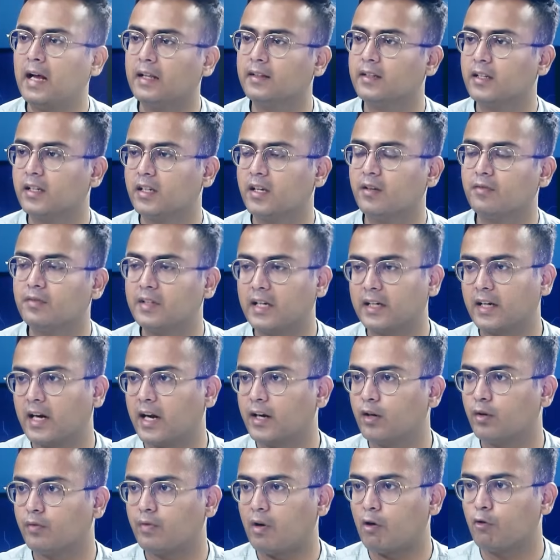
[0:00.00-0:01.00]
and then give that
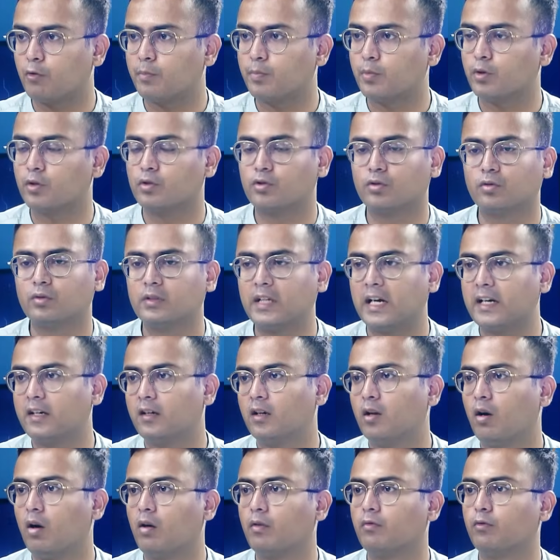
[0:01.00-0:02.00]
kind of output. So that
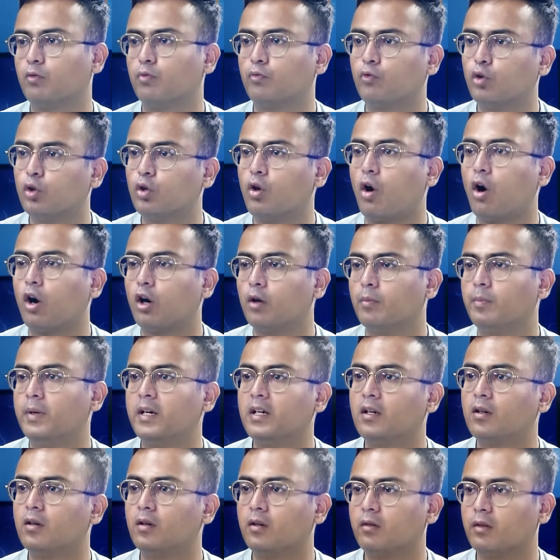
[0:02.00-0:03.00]
could
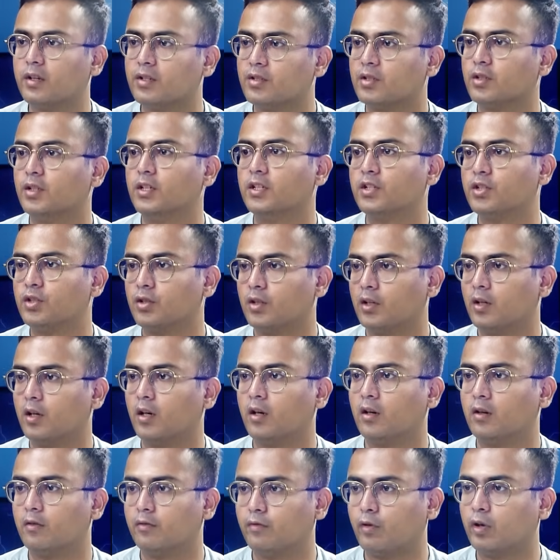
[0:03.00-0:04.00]
augment research
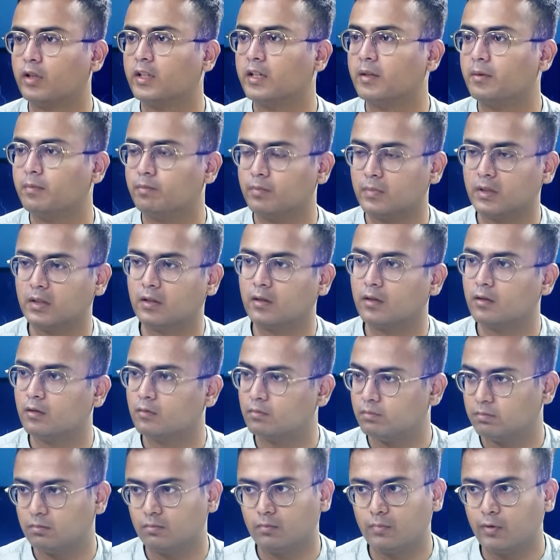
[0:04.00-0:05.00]
for the
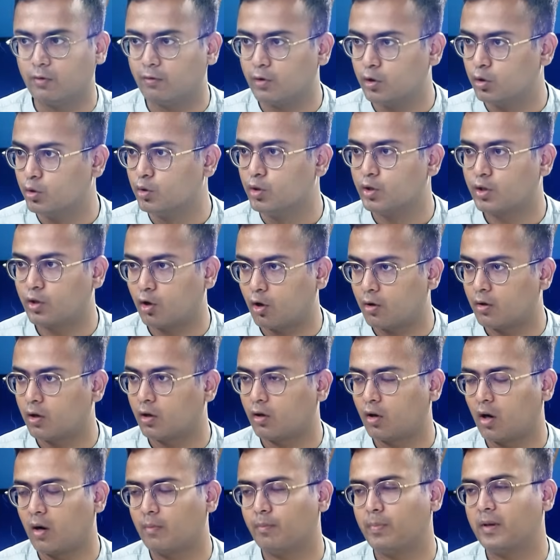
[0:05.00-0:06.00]
new
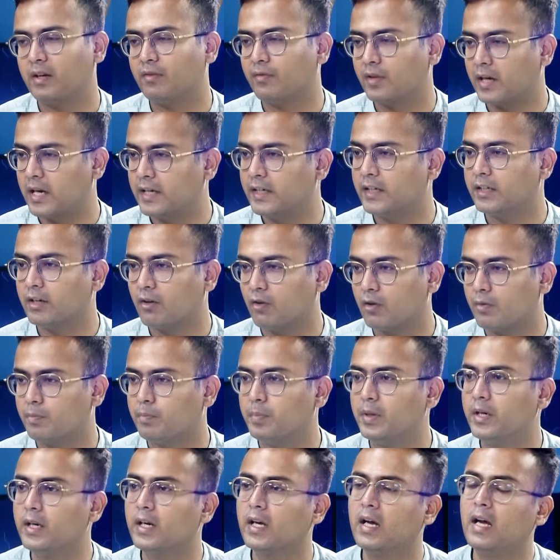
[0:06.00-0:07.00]
crop and variety
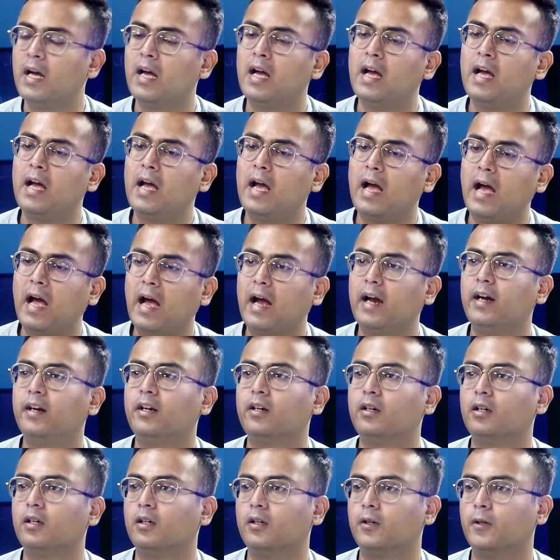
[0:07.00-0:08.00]
development.
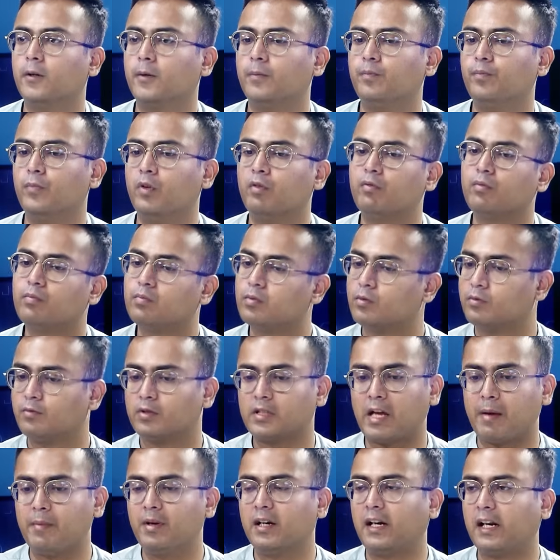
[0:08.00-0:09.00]
And
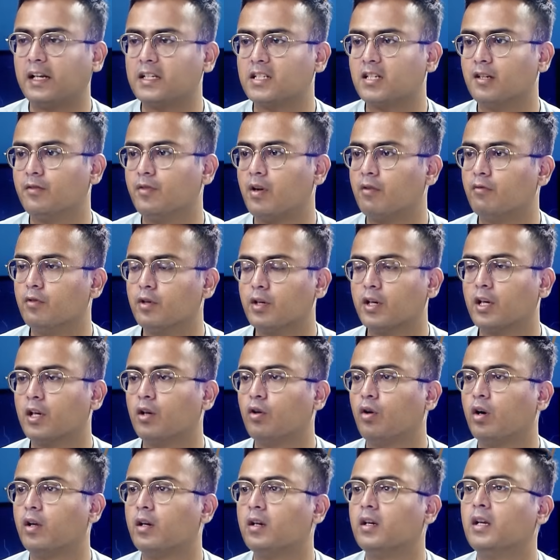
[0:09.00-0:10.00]
simultaneously, we are
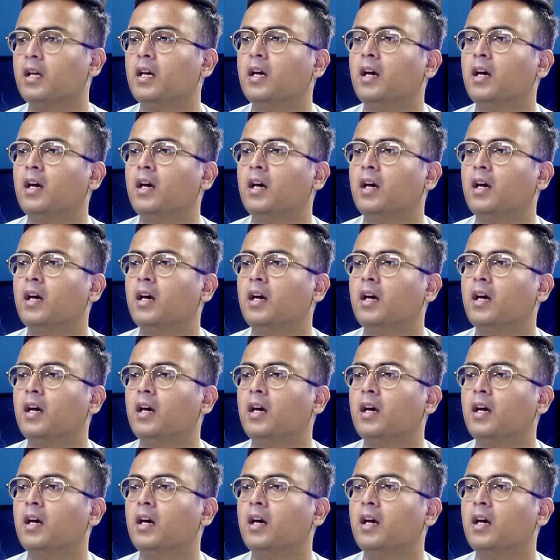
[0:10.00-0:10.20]
working on